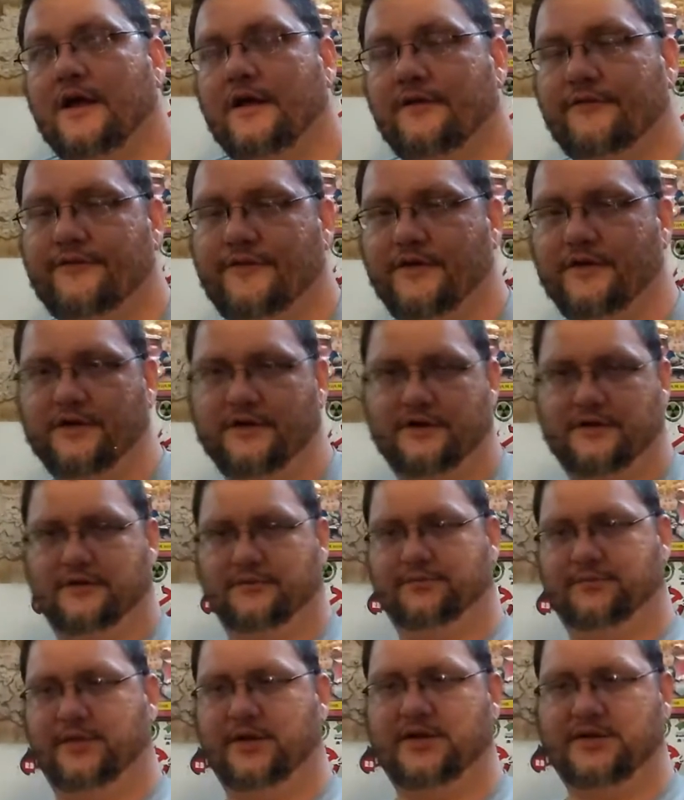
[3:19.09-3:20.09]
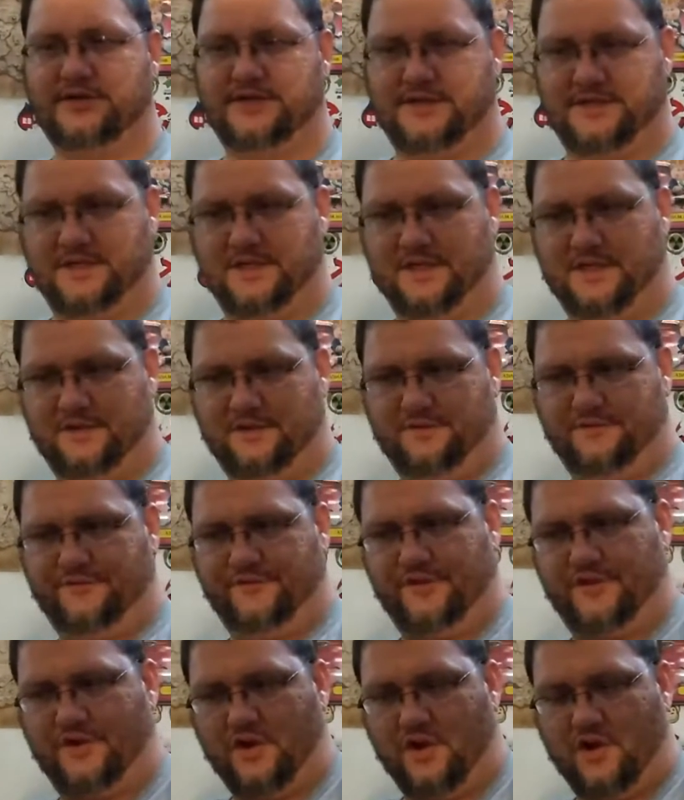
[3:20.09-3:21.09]
feel another piece
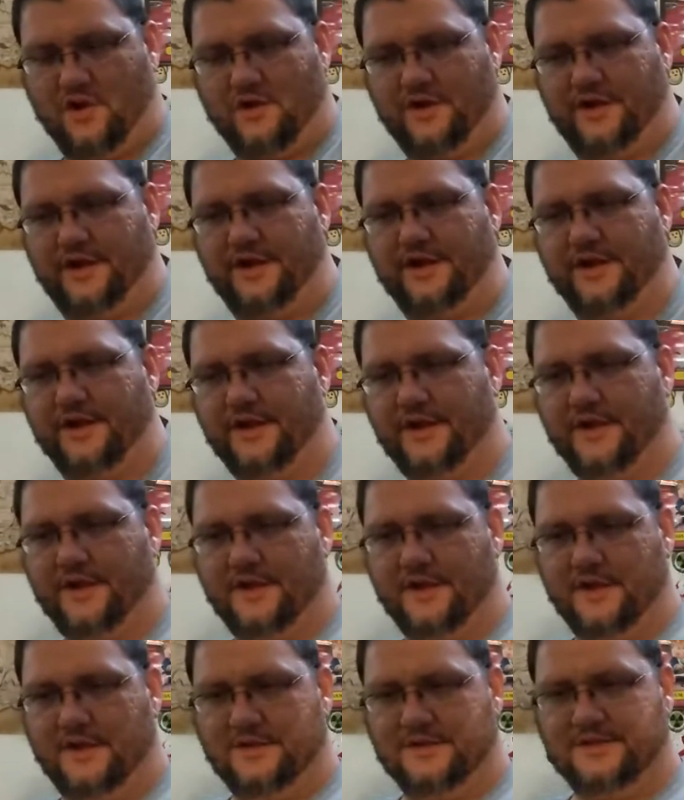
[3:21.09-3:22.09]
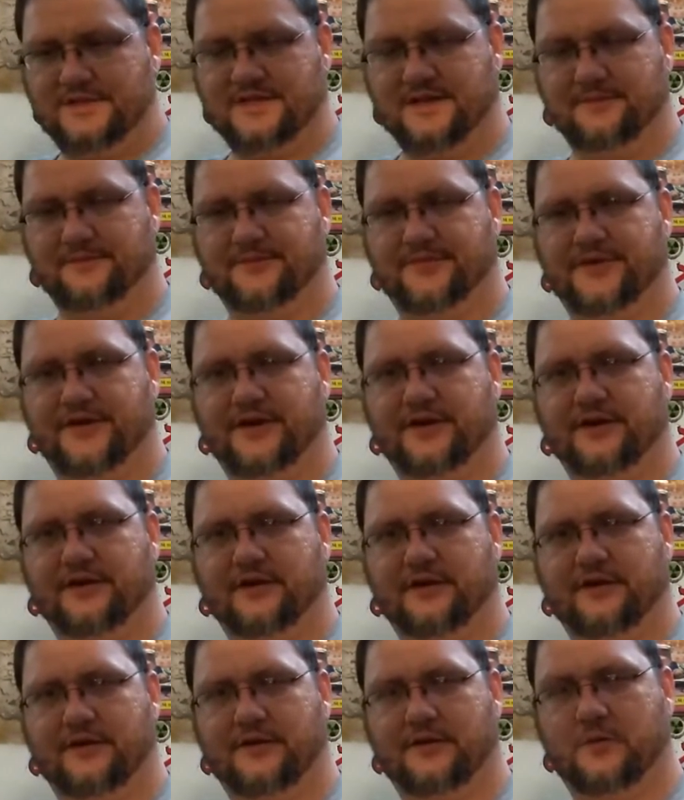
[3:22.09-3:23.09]
of carded something.
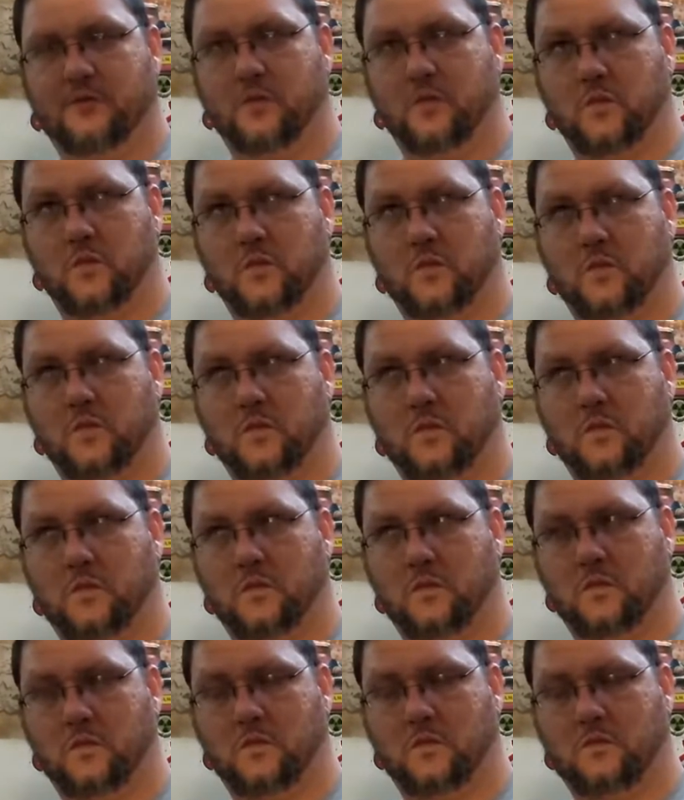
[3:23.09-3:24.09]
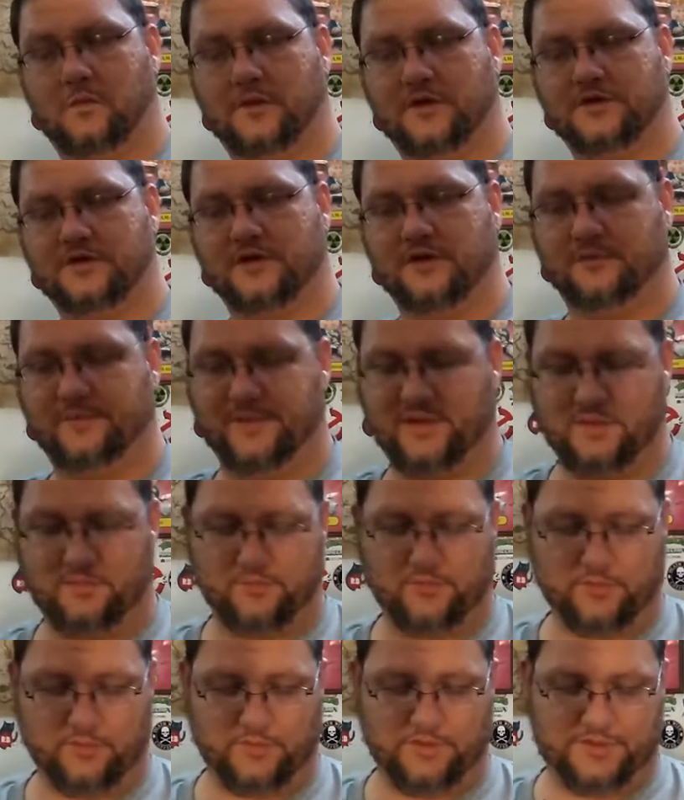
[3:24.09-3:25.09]
Make sure I pick up
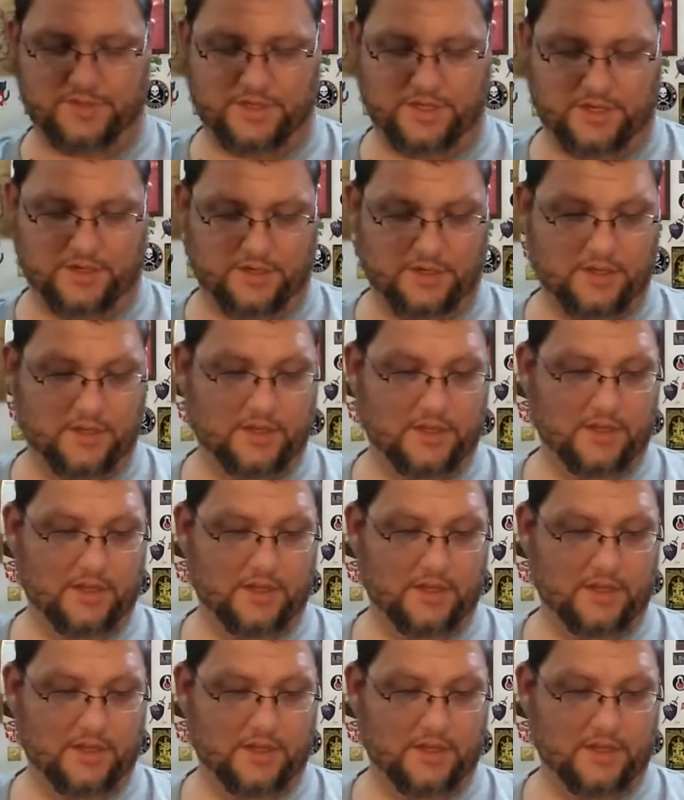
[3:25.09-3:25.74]
more than one thing.